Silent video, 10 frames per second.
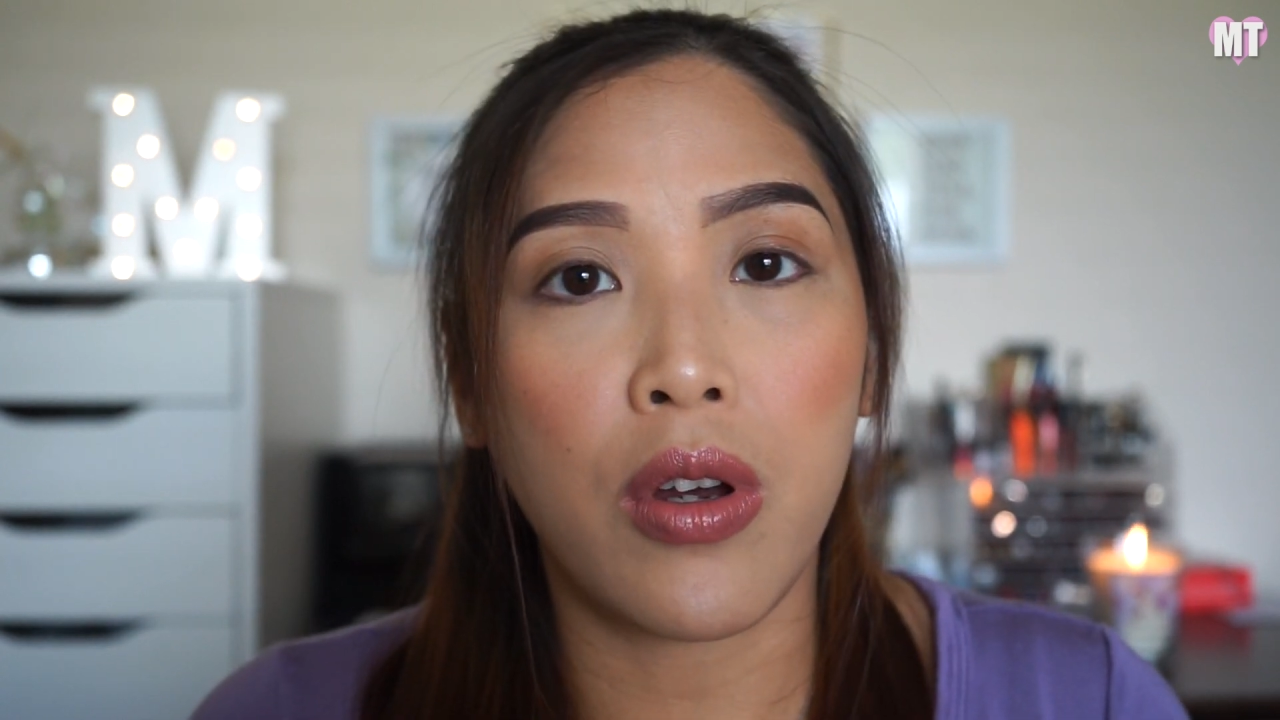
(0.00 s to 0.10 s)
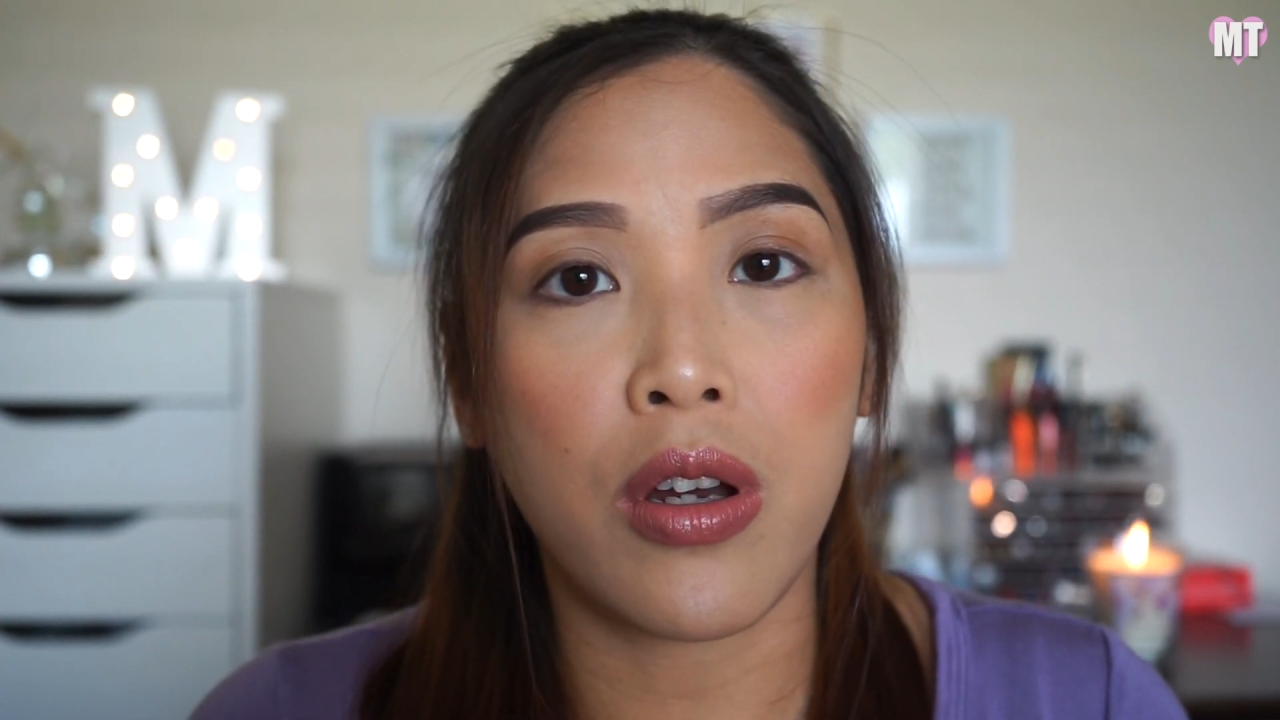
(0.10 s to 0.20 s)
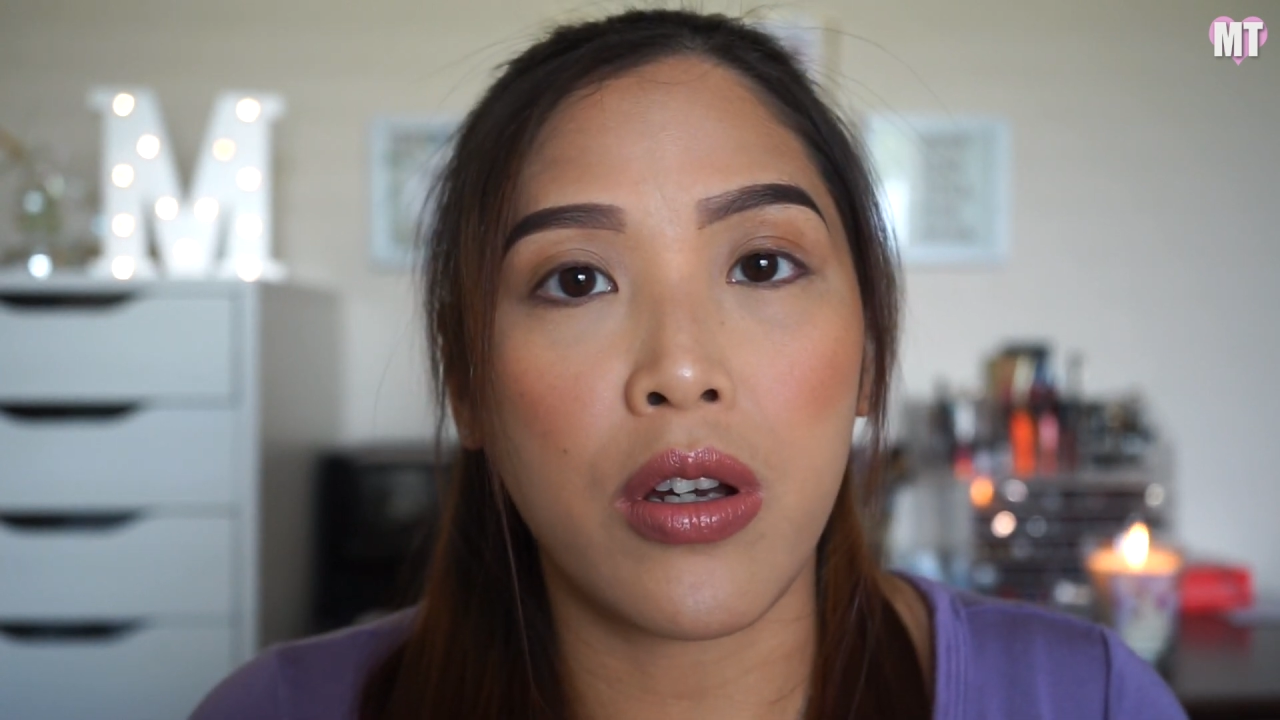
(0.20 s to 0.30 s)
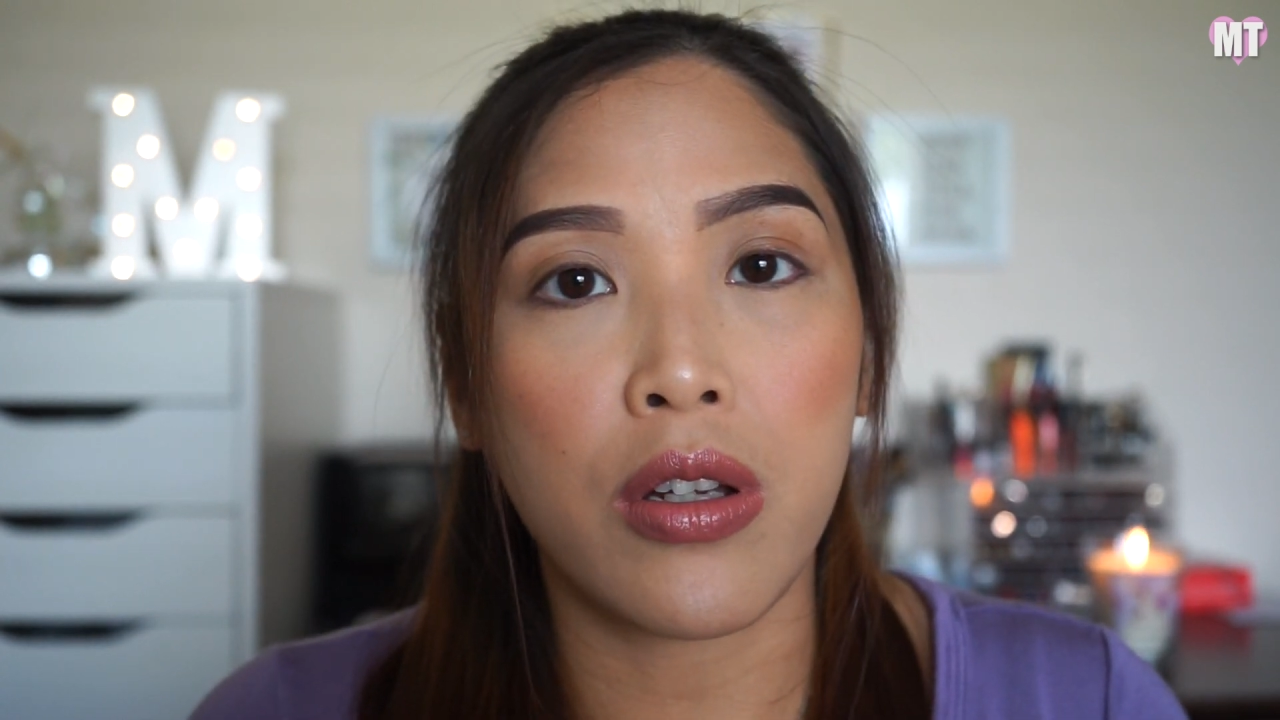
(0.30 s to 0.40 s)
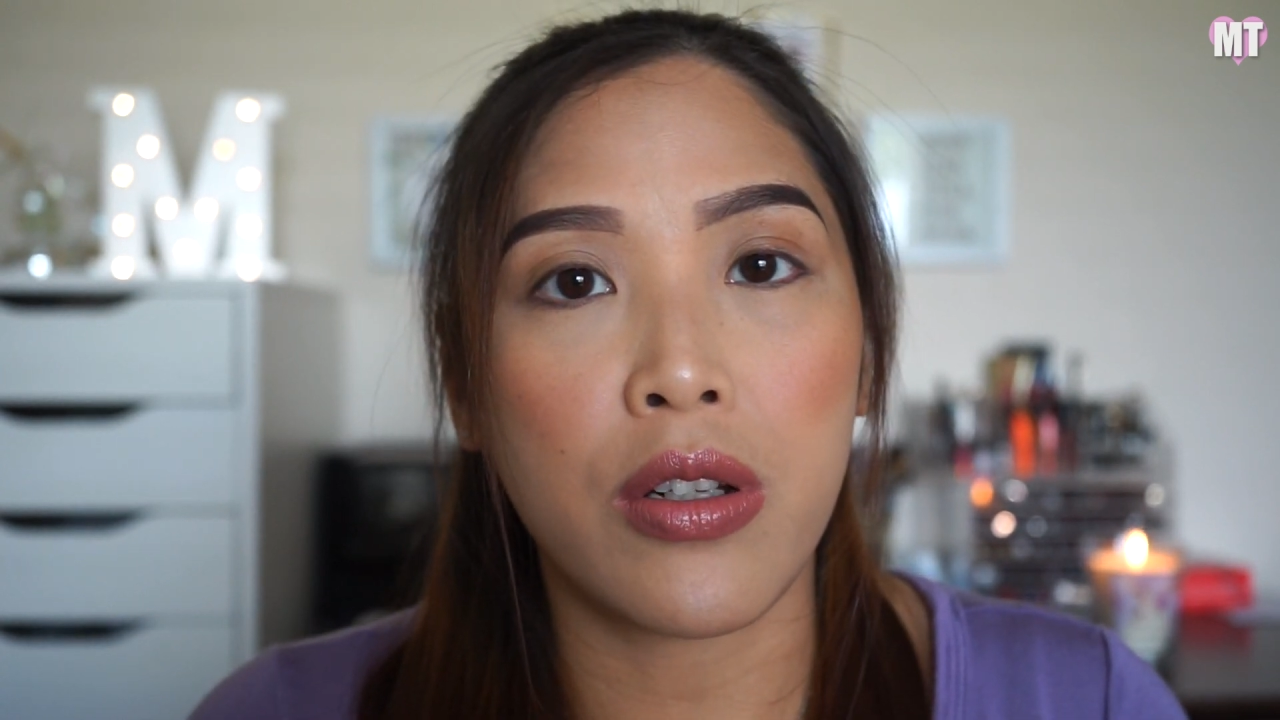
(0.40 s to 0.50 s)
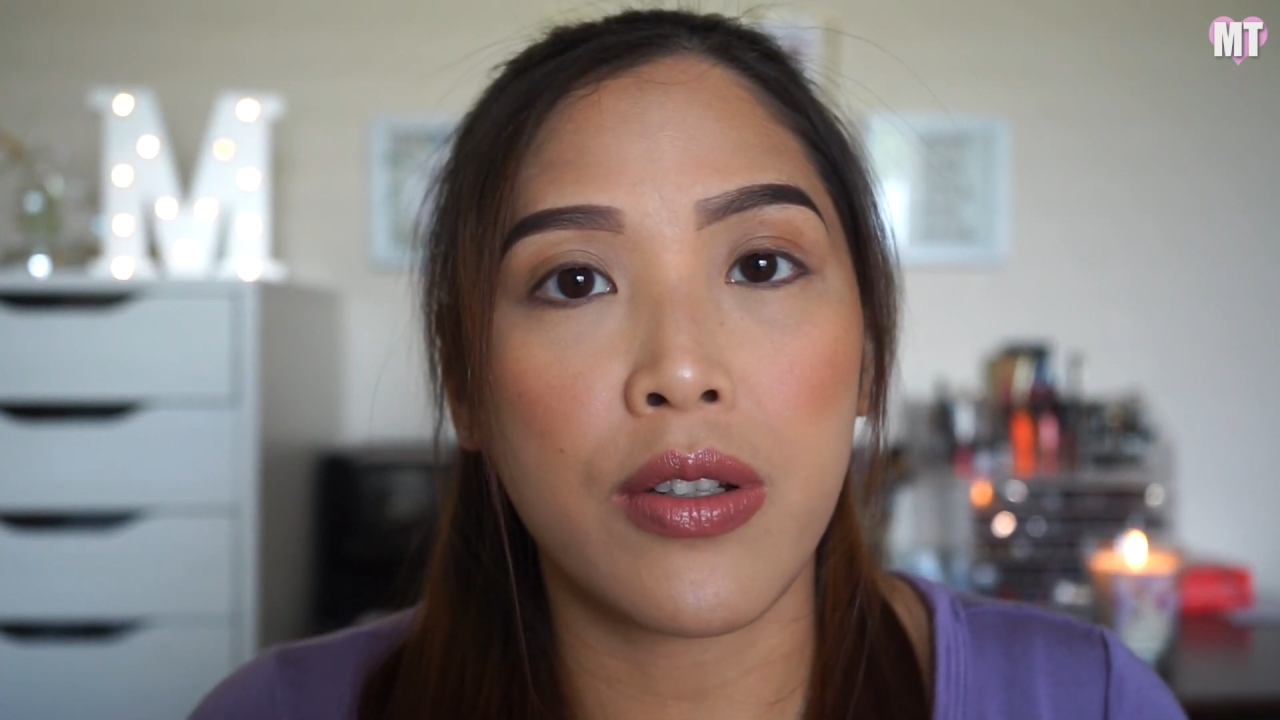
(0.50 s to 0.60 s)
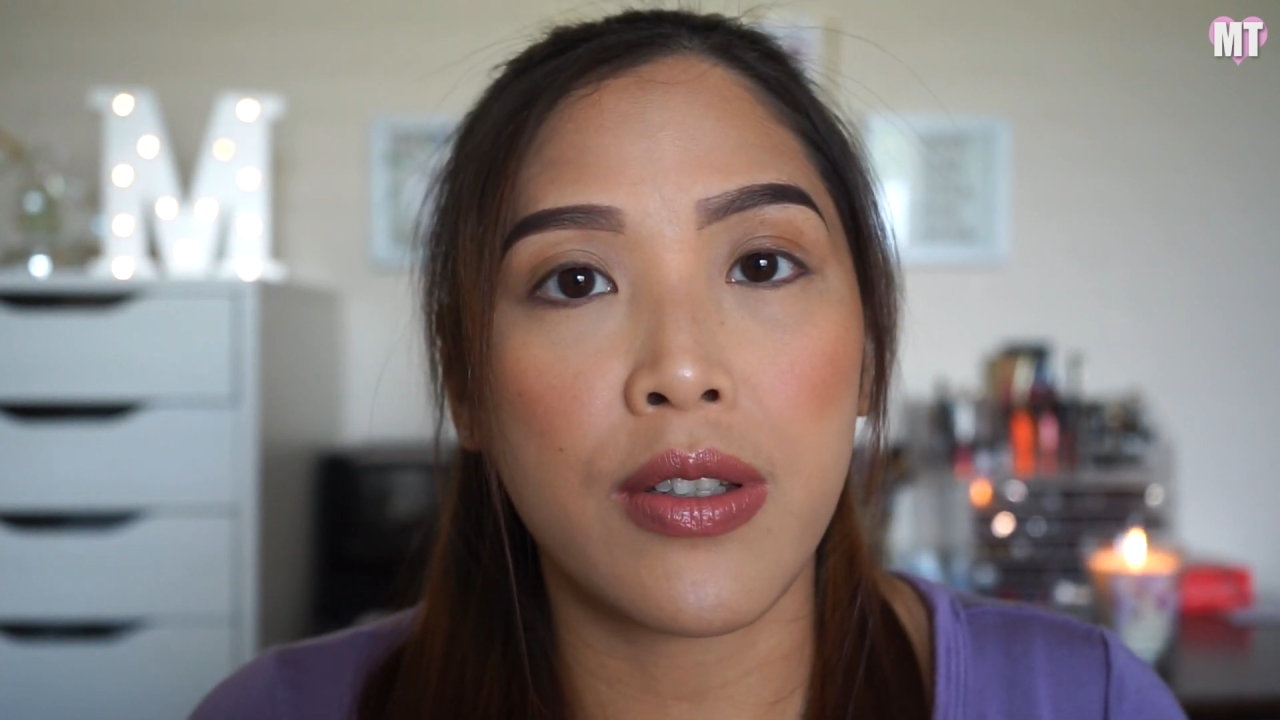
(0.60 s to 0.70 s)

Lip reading: on